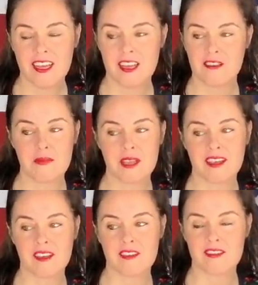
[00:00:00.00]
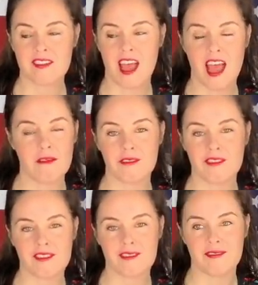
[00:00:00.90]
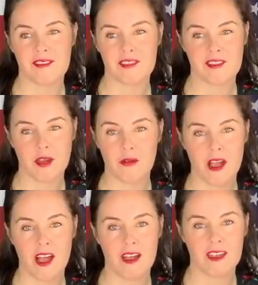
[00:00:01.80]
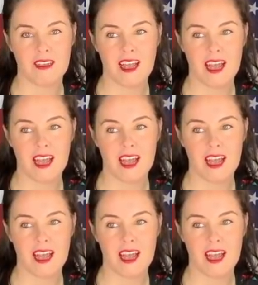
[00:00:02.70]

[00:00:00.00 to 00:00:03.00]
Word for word: is because I was so wrong.